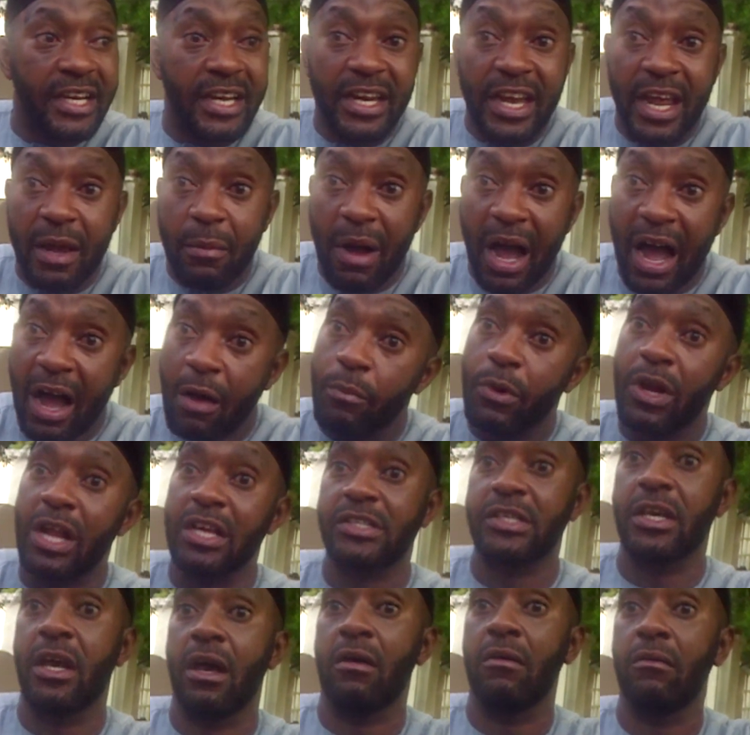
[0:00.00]
Neymar okay, ambulance.
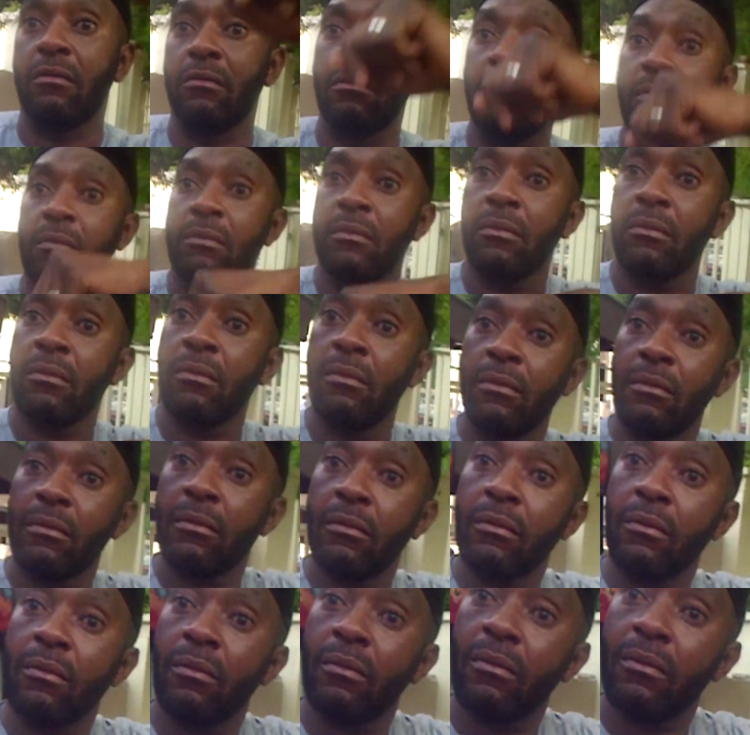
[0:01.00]
Okay, yes, I saw.
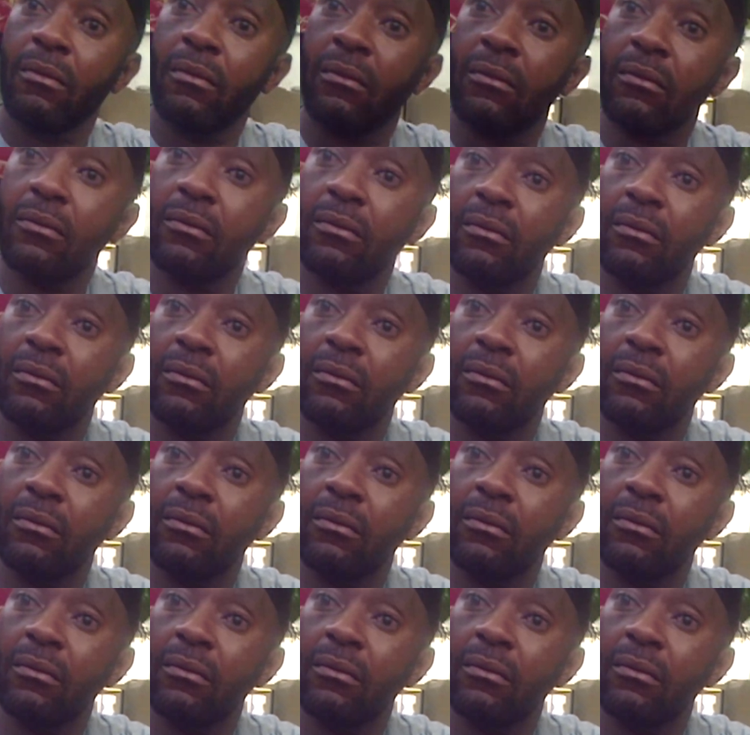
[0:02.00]
Uh,